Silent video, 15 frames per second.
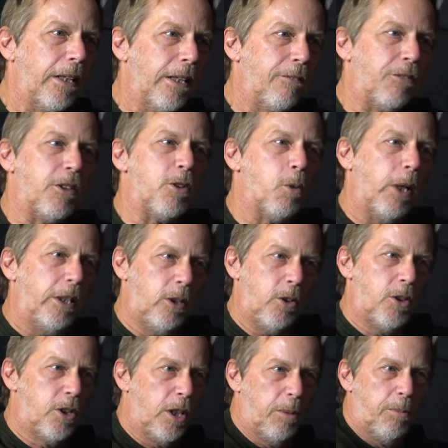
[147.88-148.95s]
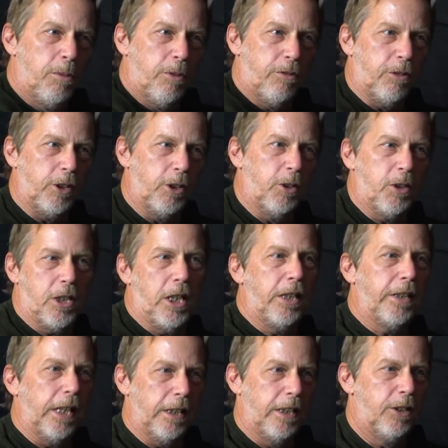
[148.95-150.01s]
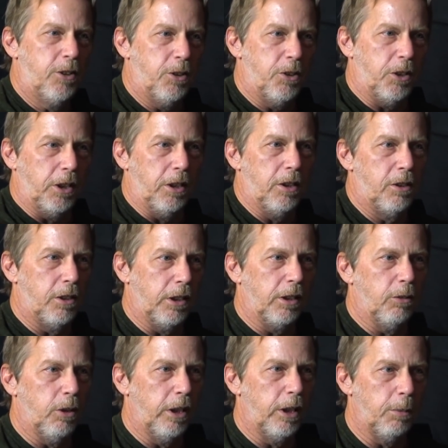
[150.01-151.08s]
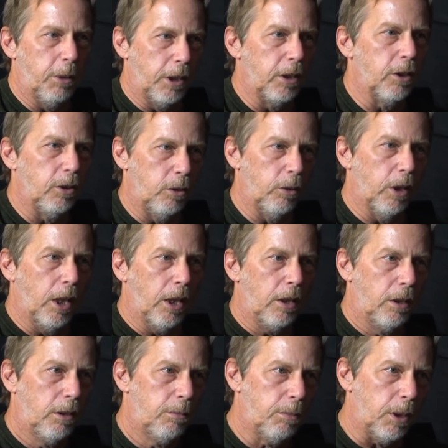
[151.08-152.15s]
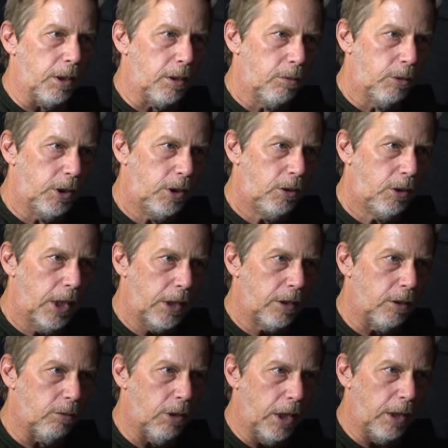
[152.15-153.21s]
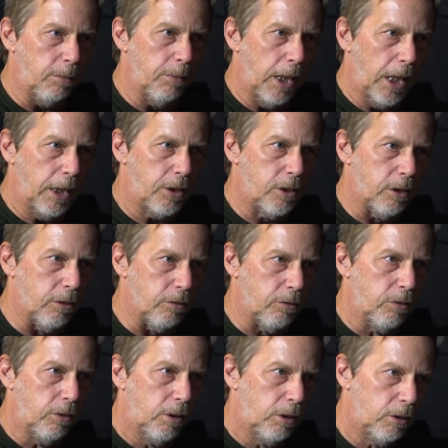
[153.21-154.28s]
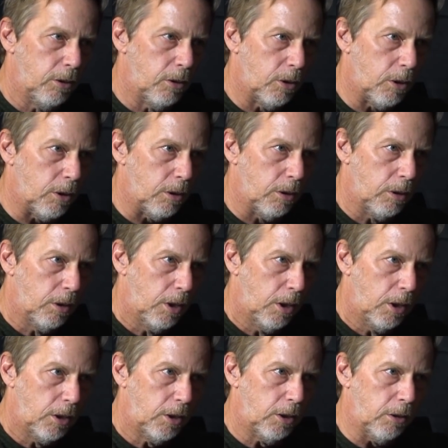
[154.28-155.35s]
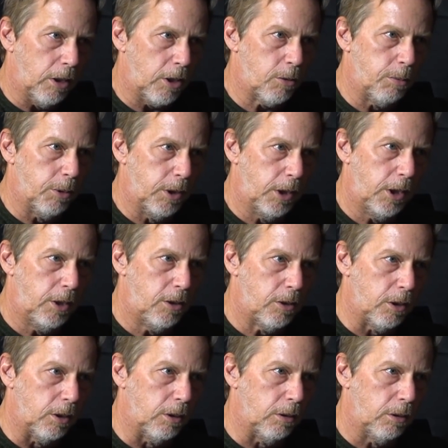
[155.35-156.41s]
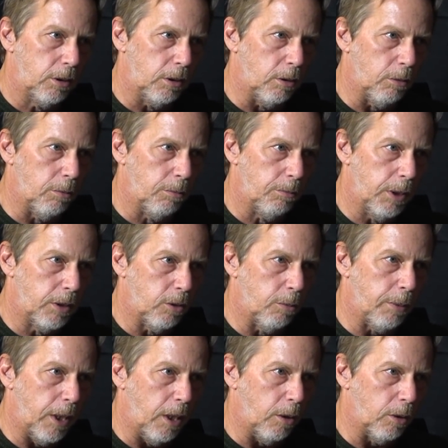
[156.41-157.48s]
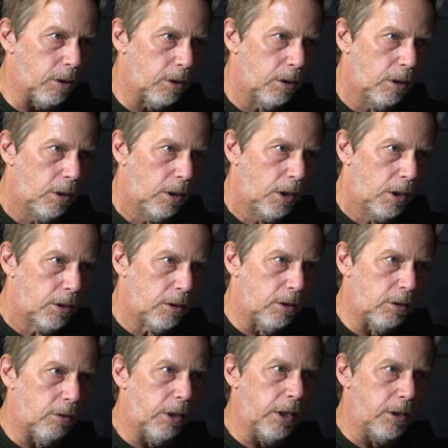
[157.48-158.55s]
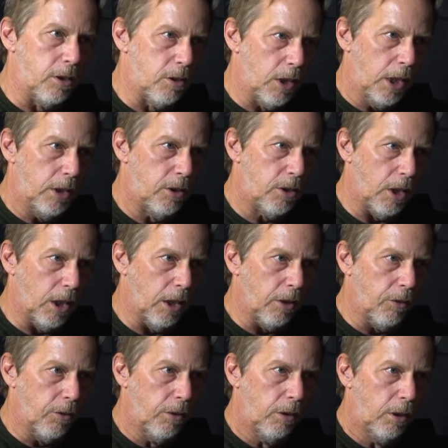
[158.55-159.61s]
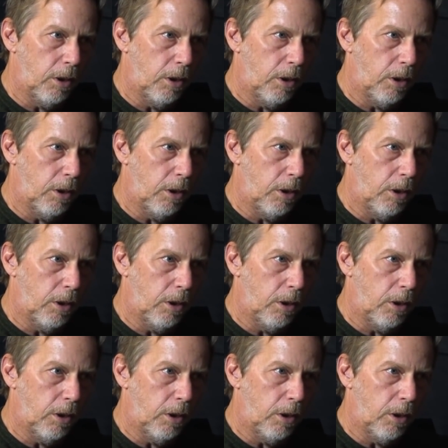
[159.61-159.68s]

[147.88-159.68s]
If it's way too simple for you, it's not that interesting. It's like, well, anybody could do that. But when you get the right match of your expertise and, mental power to the right design size,